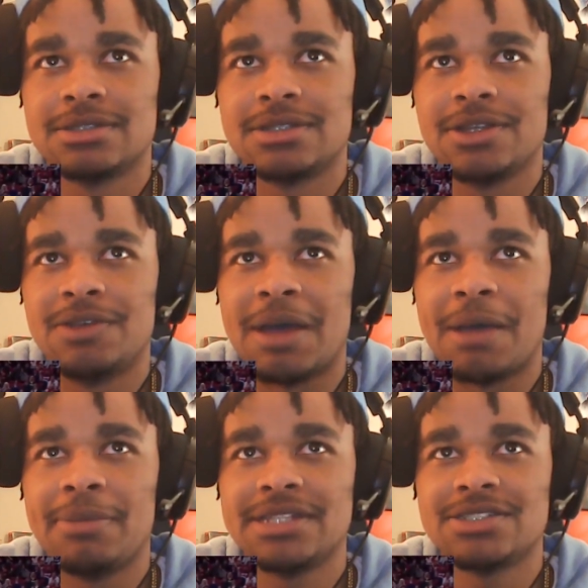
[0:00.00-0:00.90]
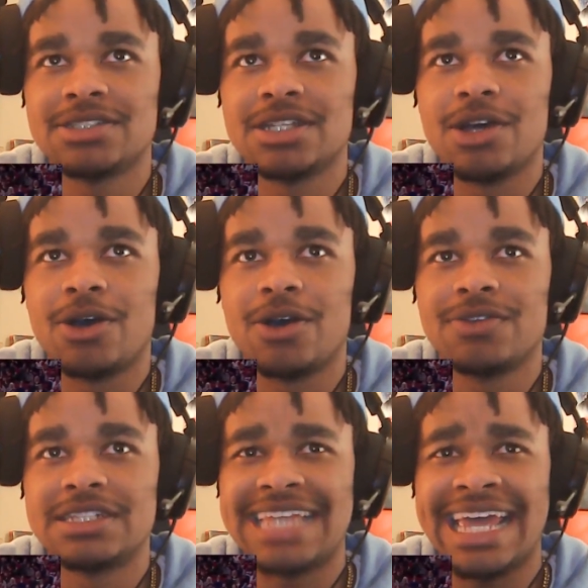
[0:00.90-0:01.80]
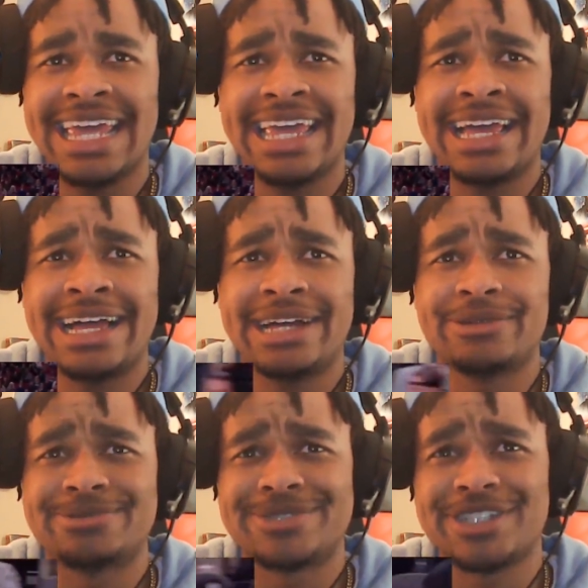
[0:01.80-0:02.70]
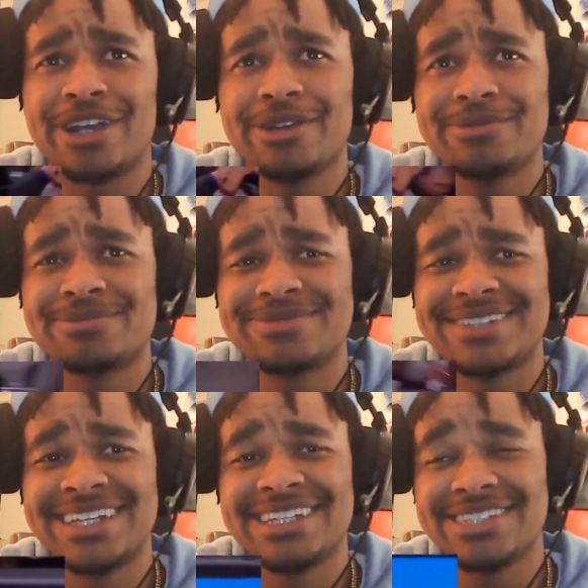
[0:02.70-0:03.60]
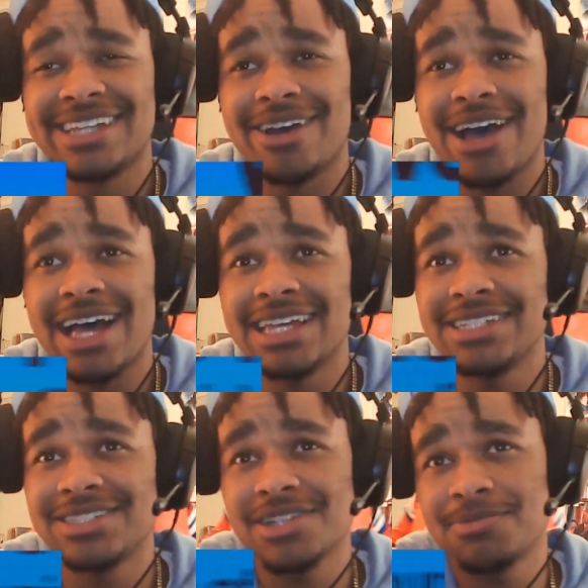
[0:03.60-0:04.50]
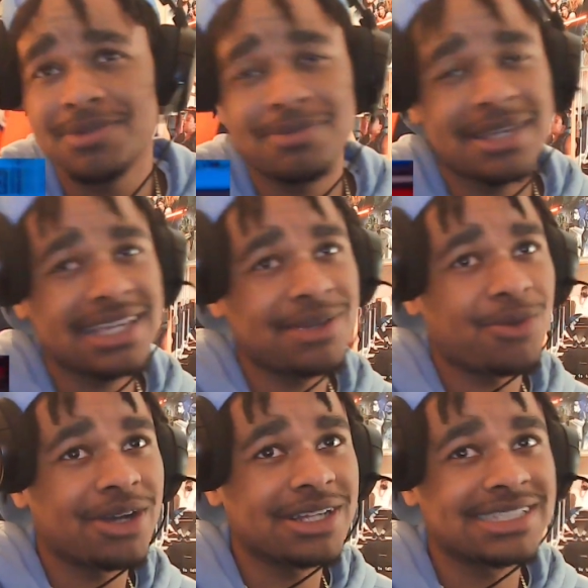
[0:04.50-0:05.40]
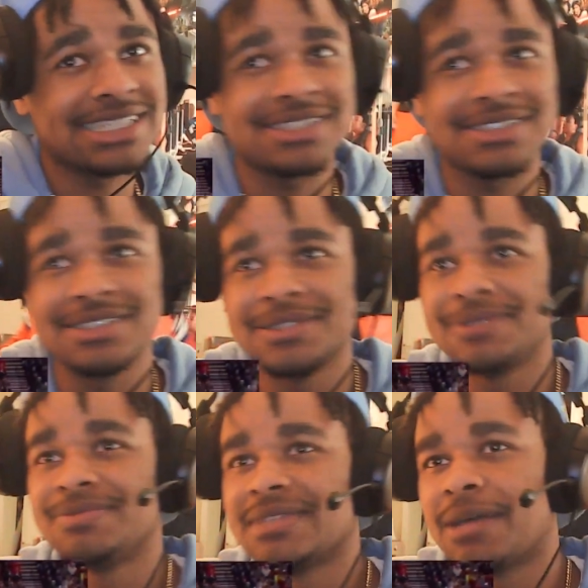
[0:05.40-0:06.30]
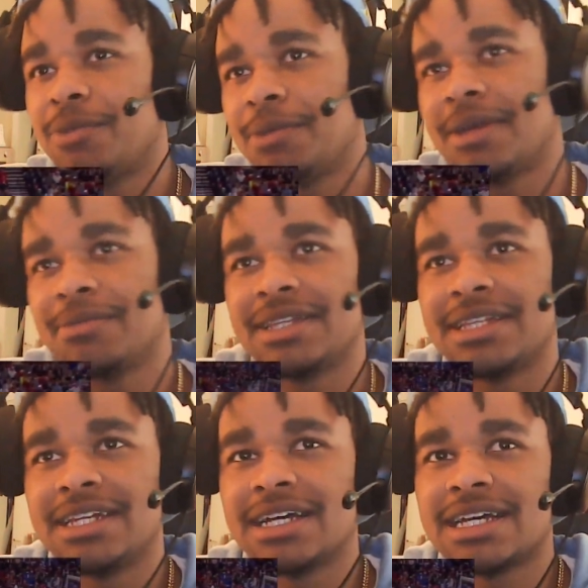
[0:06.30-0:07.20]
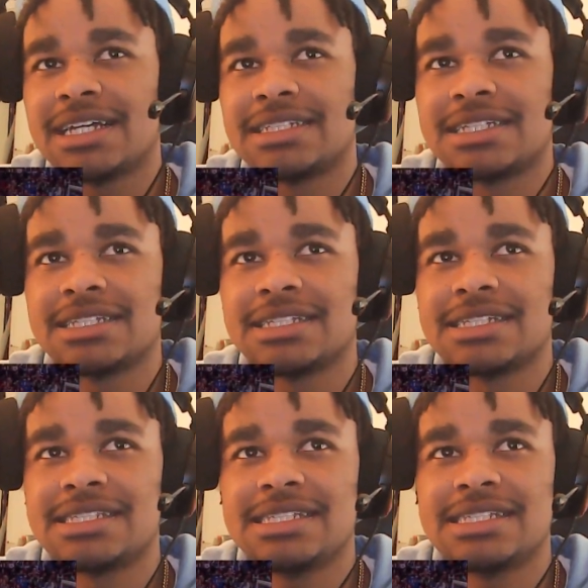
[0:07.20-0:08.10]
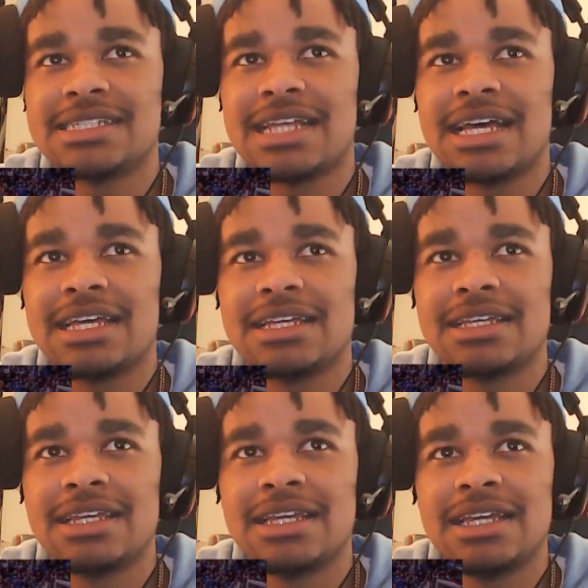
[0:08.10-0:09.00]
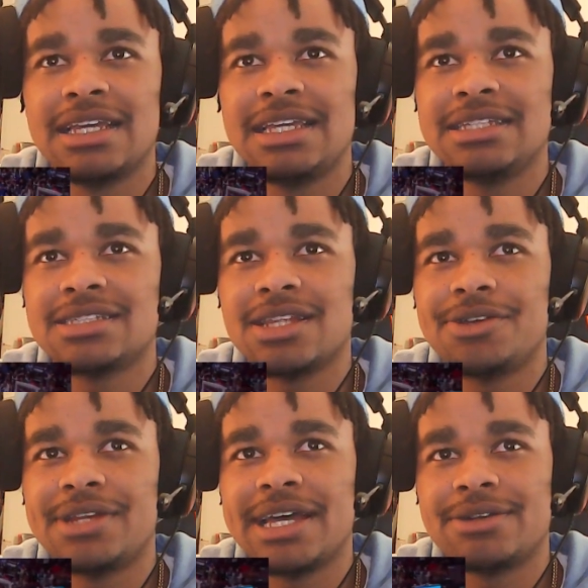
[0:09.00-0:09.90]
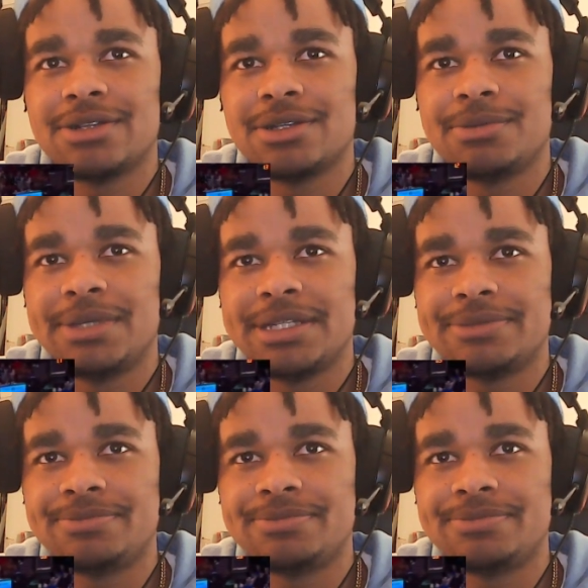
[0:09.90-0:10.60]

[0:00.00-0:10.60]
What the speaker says: If my Blazers could go off of this, damn, sharp. See how high he's jumping, man? He wants it. That boy better be in the dunk contest, because he's slowed down a little bit.